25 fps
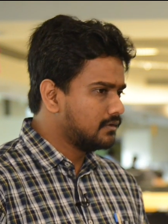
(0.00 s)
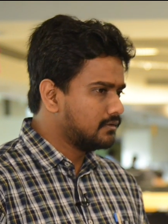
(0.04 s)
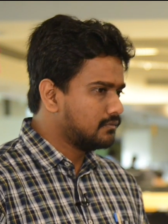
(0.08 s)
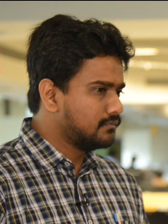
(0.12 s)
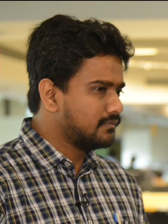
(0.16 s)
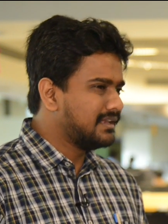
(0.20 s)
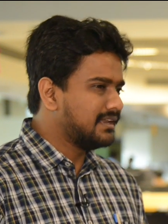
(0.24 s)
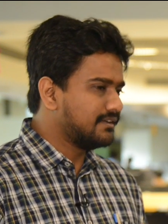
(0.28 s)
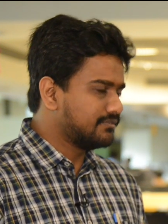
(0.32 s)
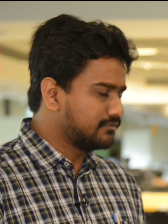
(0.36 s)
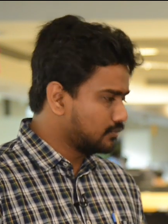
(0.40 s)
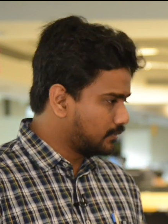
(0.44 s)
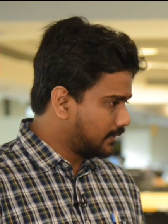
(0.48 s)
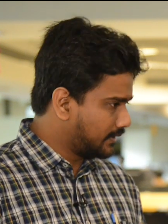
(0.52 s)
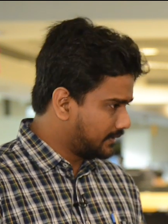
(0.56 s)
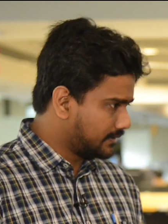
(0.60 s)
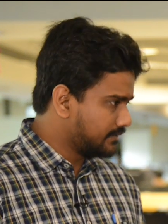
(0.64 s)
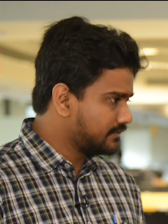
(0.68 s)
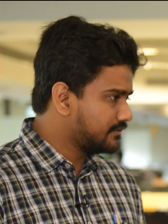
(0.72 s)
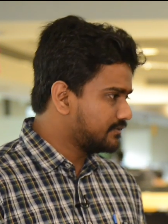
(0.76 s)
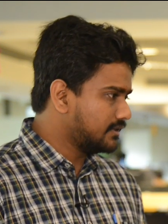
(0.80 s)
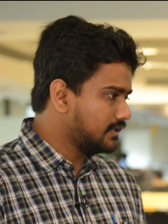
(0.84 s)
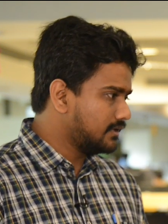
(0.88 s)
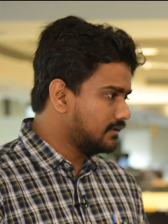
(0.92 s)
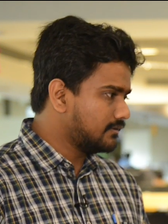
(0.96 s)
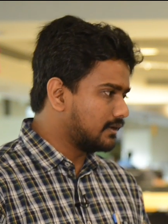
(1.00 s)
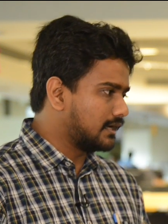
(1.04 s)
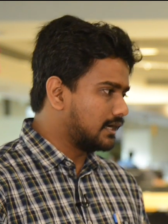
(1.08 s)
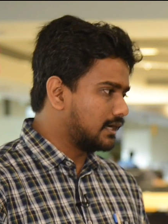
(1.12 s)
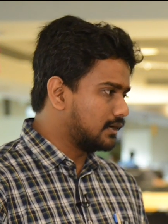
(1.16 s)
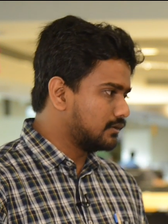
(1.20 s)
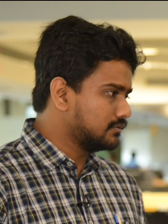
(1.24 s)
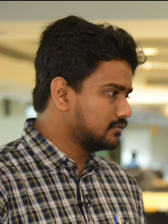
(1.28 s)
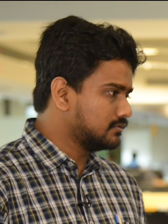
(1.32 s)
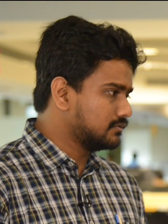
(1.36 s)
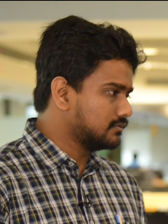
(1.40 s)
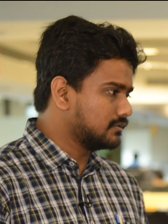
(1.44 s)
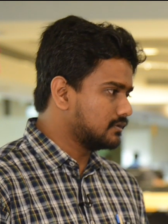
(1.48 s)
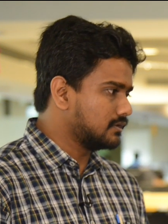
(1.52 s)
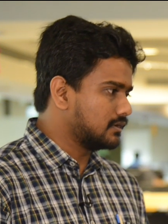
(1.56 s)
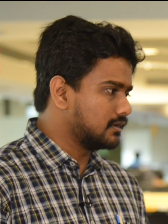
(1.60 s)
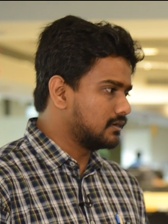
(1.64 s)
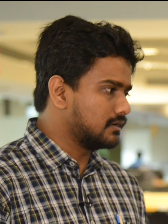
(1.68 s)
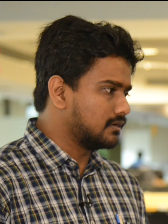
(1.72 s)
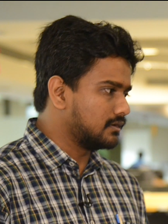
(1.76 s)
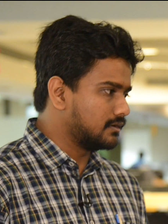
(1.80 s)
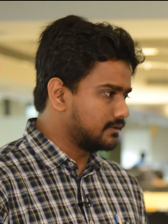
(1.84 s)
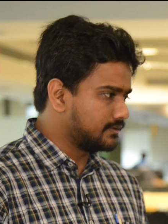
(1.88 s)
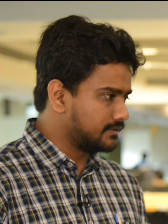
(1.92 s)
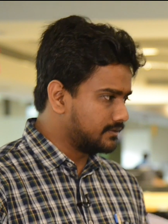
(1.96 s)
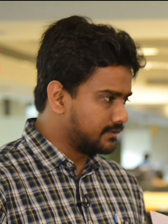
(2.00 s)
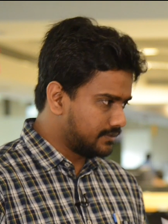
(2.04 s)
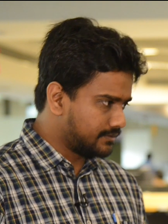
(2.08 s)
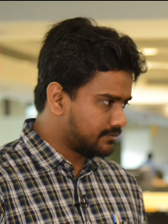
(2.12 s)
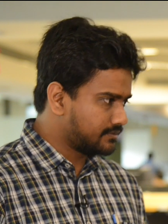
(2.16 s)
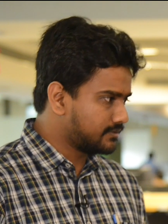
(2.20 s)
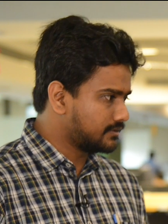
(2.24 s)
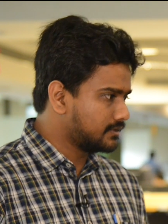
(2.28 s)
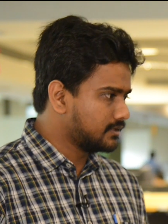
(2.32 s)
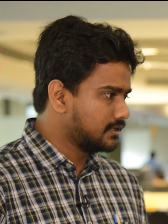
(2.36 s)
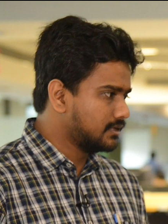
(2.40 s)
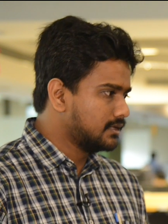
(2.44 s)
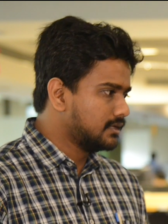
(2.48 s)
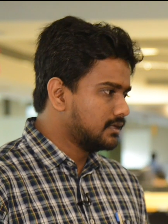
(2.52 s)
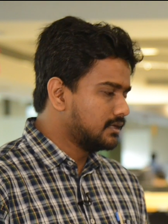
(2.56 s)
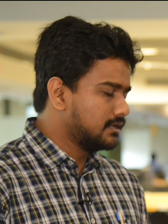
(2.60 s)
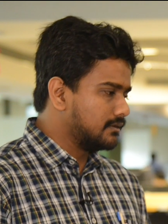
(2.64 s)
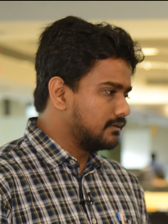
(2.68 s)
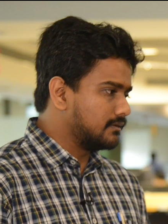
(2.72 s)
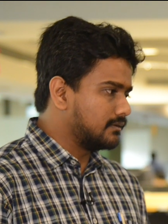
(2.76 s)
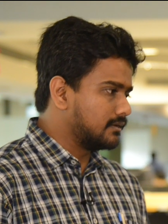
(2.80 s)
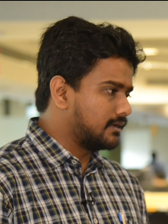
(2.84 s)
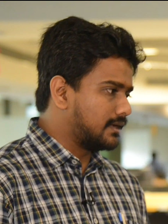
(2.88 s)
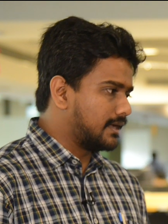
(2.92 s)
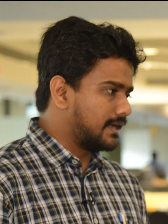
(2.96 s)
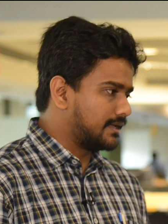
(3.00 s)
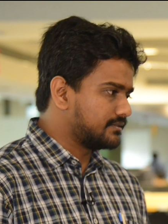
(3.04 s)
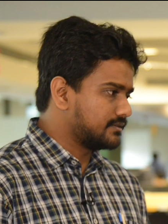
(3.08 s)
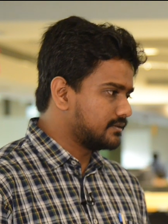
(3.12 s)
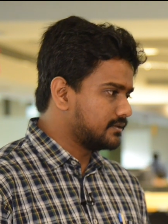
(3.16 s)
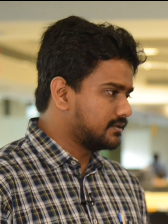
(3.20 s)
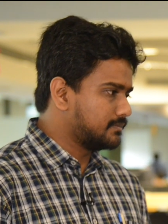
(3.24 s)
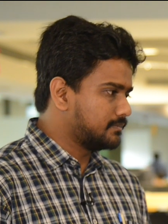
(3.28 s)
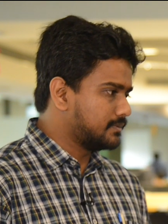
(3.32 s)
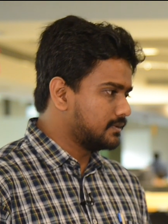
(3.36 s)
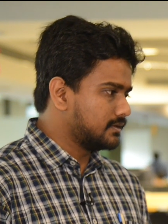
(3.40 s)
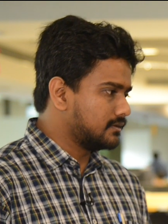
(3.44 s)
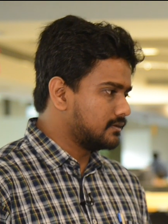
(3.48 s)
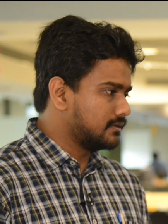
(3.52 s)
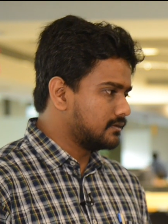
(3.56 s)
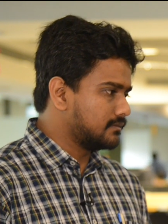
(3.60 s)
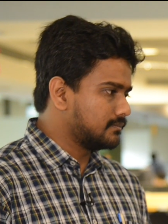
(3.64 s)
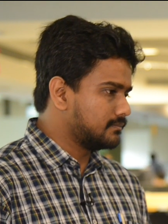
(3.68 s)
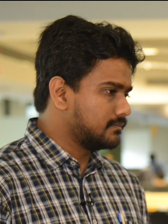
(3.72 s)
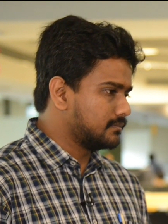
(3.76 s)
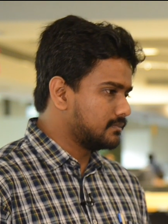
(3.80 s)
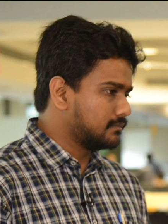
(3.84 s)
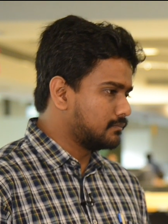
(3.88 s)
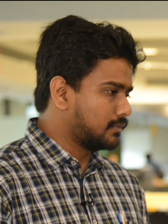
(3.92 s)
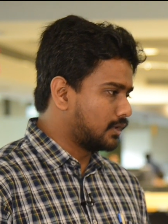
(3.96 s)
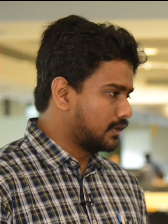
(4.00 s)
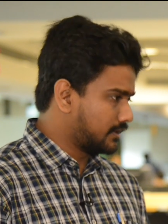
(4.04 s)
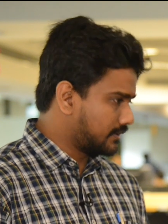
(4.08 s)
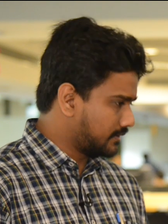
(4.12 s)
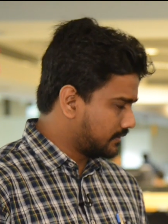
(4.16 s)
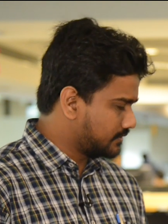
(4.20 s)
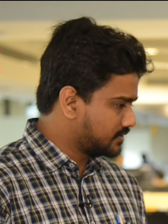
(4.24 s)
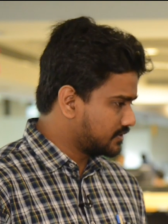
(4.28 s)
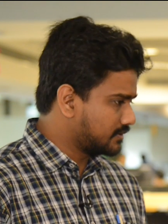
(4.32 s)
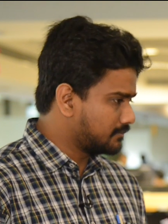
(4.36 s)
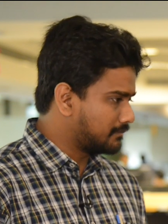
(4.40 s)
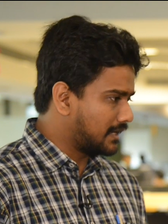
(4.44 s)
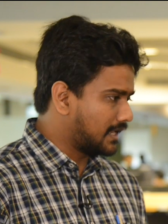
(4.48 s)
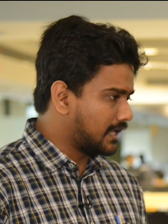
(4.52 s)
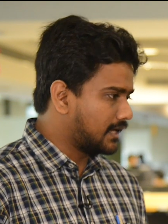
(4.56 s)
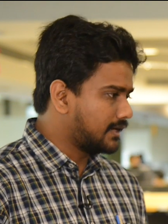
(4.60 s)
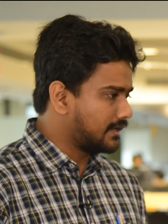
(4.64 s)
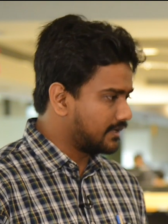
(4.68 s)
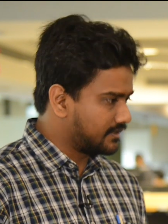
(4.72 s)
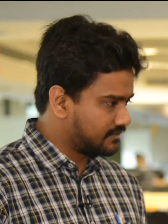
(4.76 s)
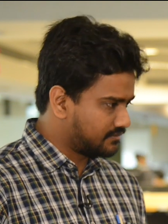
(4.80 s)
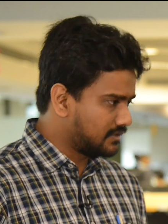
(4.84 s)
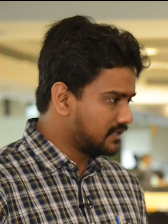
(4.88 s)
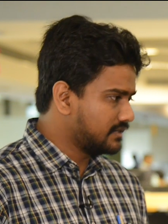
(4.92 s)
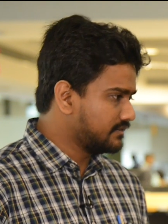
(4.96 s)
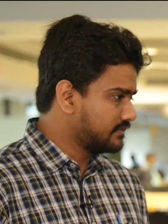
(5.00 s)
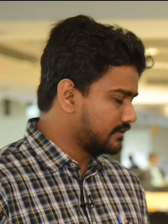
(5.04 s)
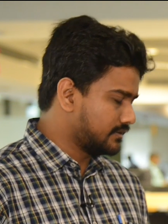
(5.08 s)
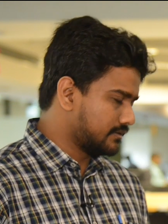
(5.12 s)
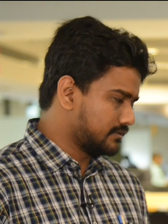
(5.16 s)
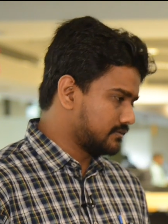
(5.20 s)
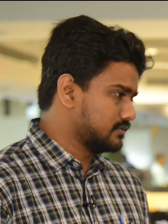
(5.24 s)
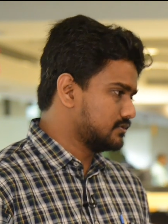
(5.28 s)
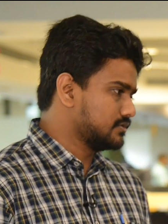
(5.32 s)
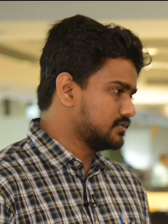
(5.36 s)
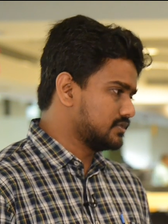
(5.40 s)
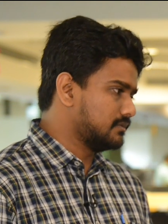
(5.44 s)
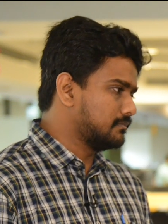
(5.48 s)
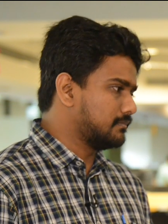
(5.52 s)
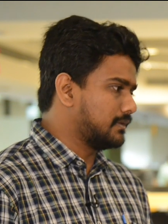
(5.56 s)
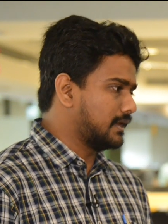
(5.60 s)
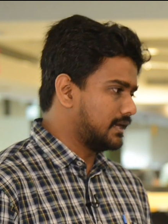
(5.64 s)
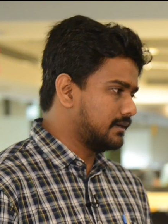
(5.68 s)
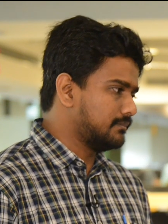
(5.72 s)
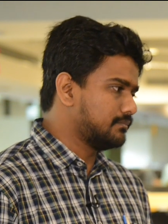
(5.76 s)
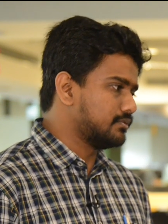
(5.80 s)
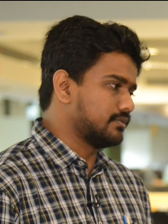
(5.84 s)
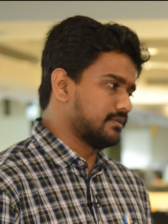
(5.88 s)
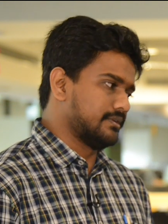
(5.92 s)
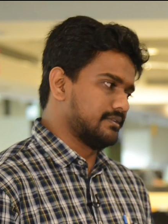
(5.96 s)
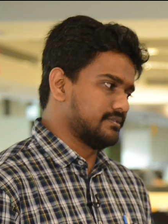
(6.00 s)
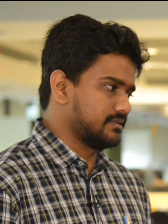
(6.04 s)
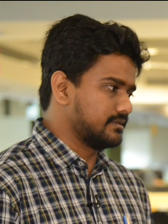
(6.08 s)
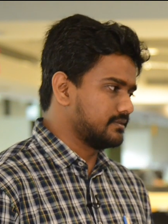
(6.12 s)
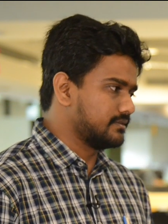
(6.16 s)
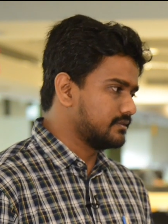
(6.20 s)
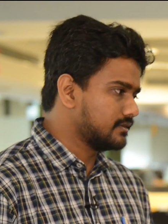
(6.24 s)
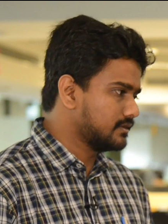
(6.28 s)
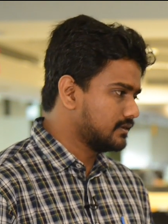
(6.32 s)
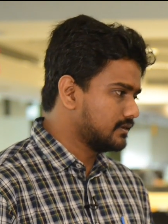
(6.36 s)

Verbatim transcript: We'll have to wait and see how this asset monetization plan as well as the resolution plan progresses.